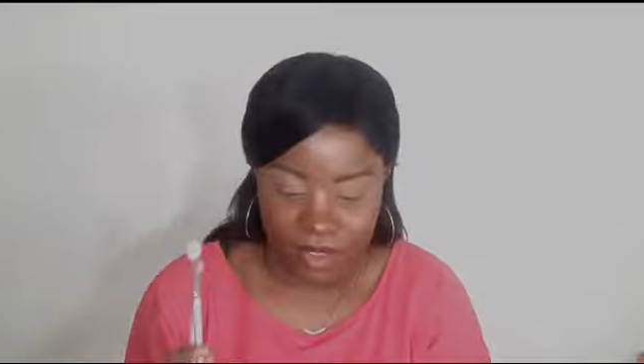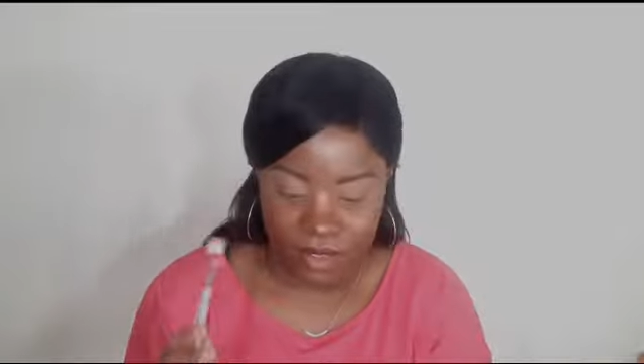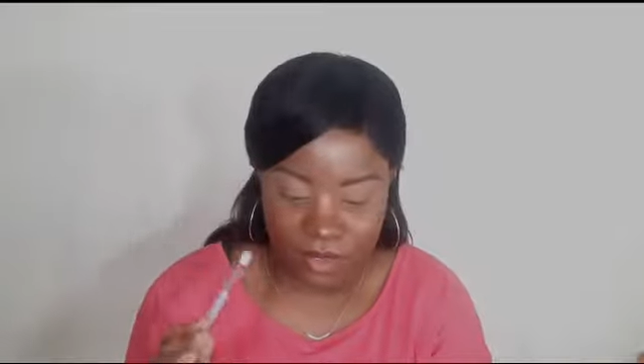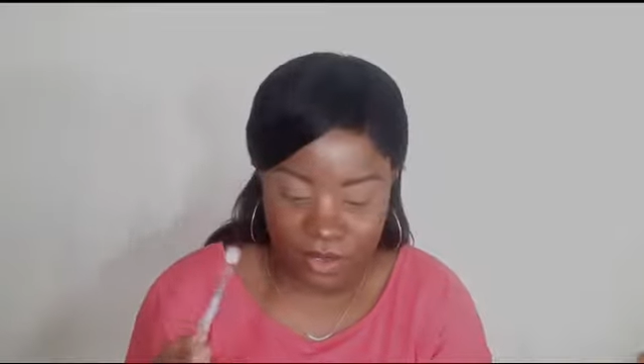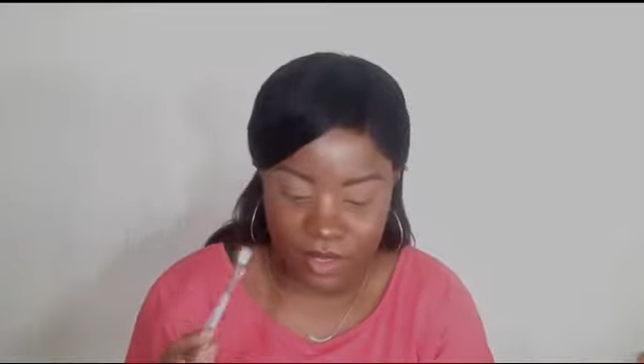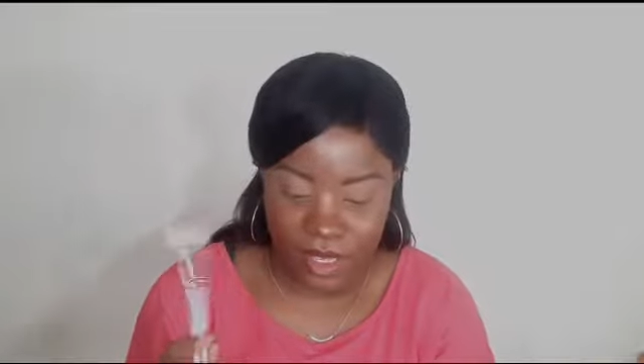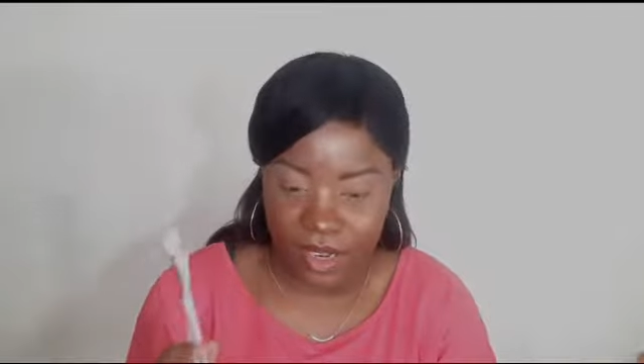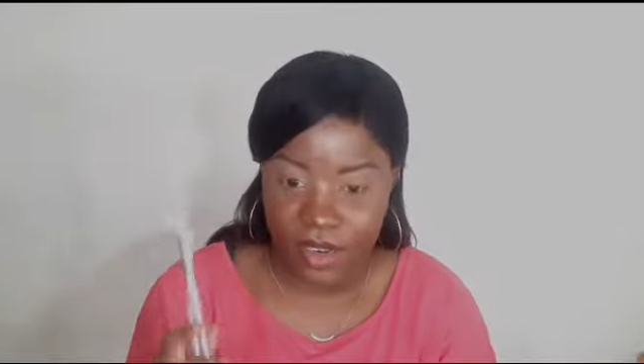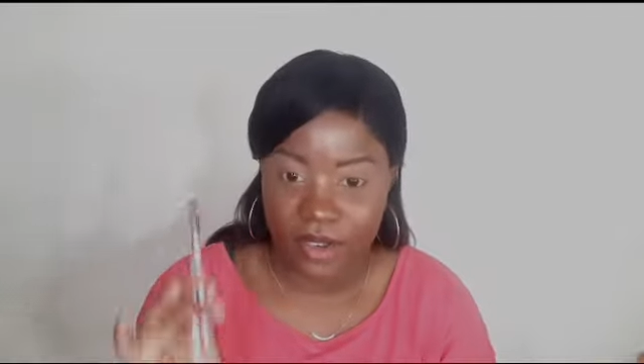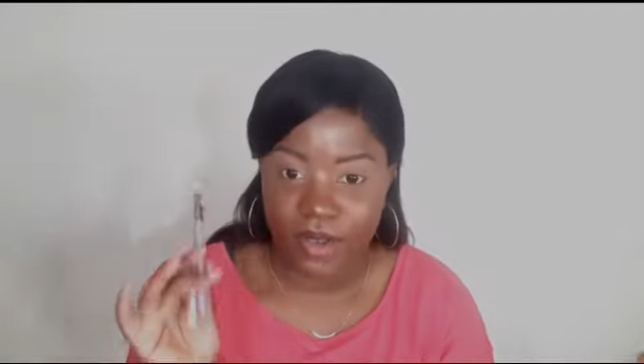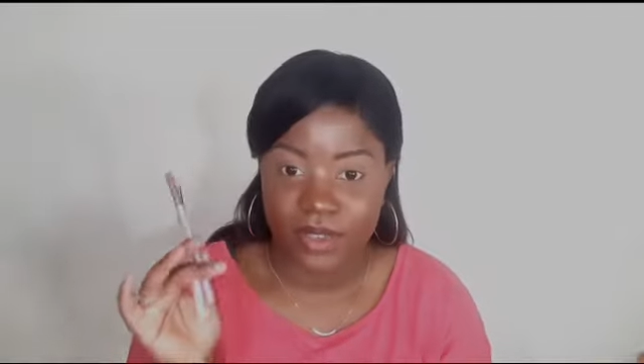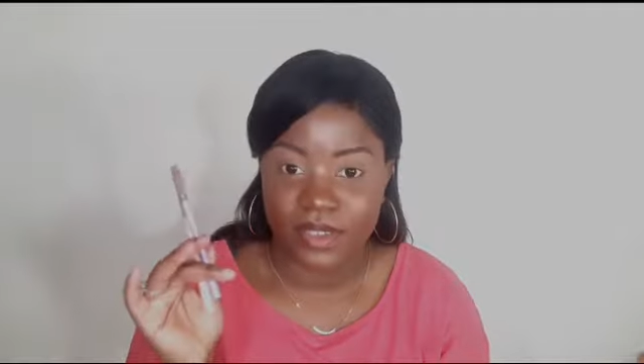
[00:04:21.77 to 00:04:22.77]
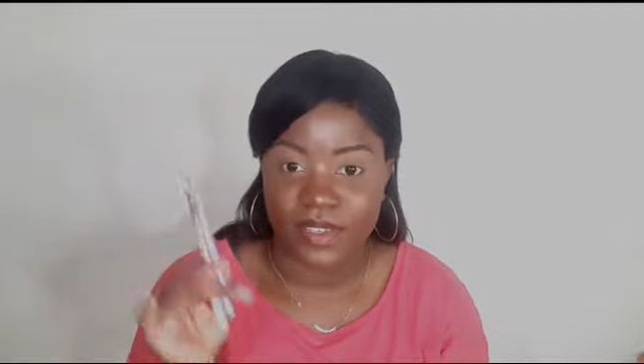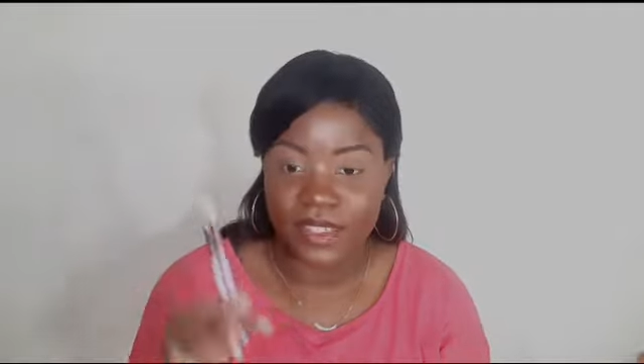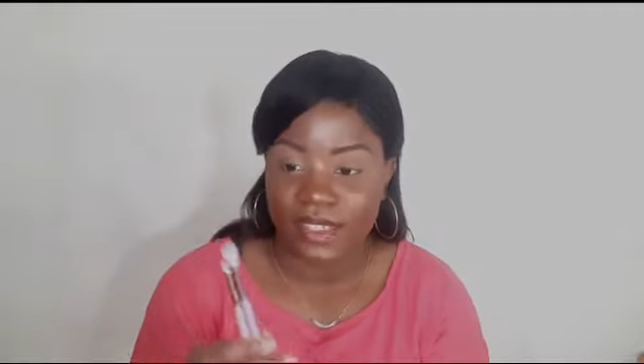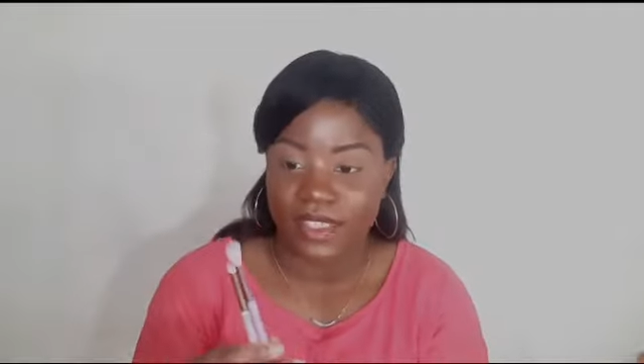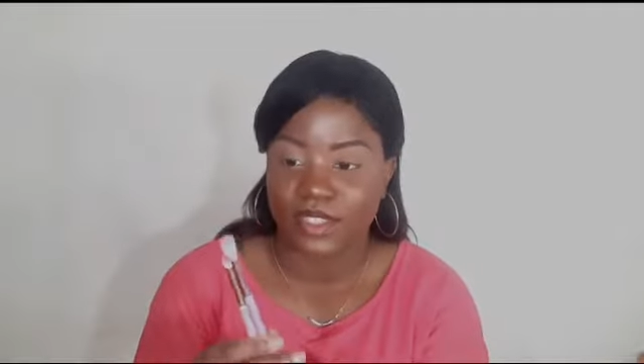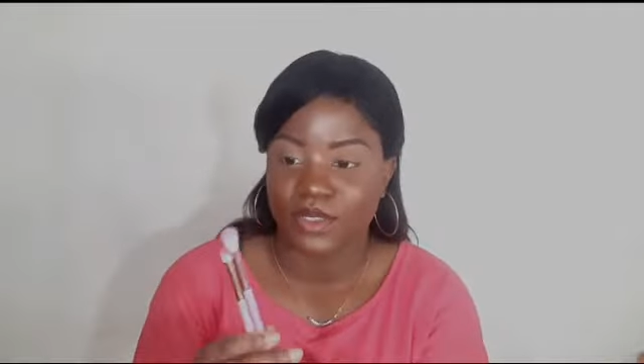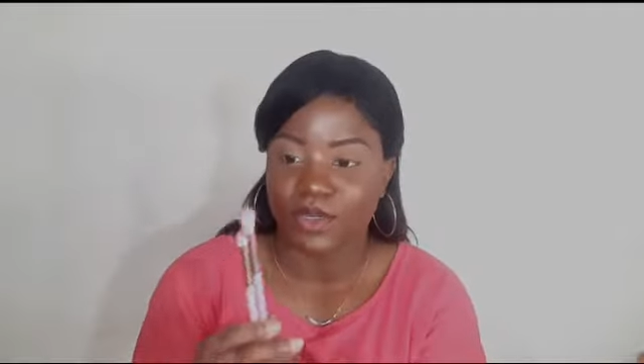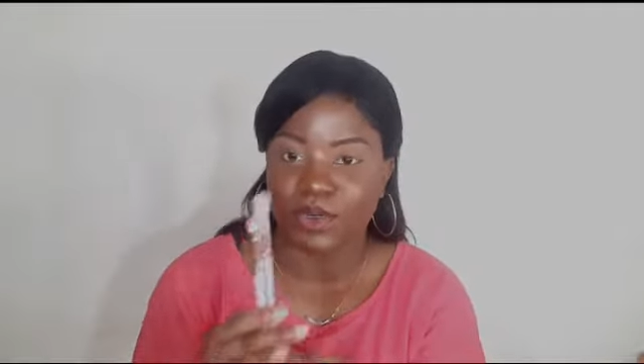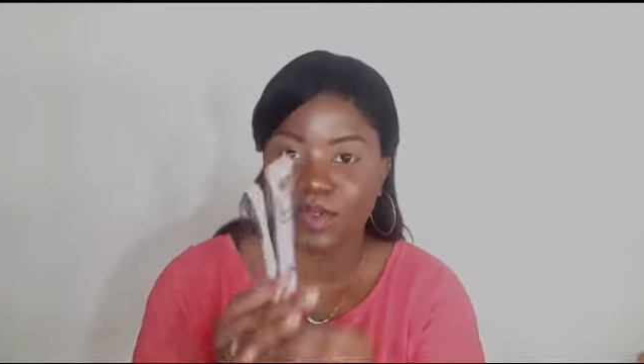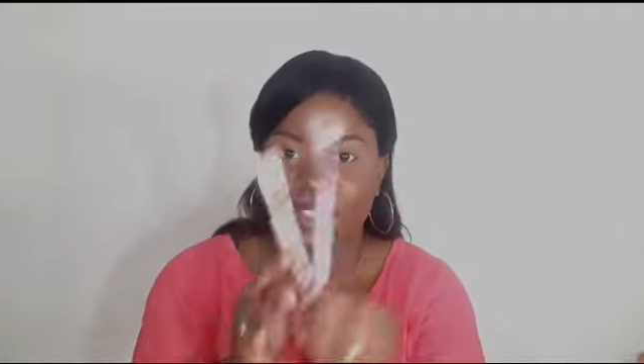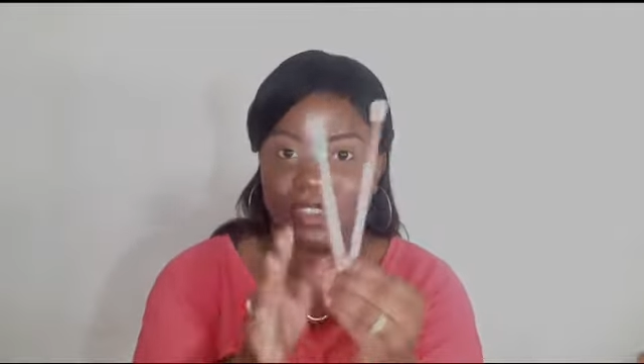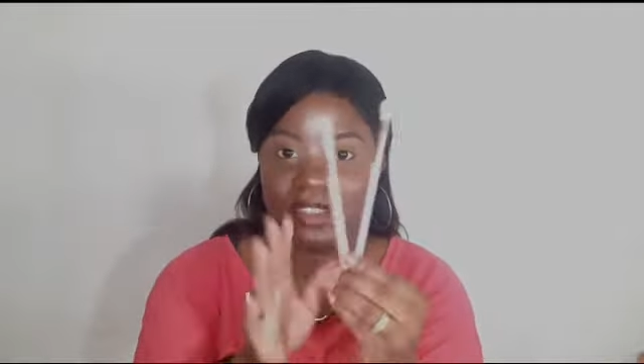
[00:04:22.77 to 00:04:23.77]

So there goes already. These two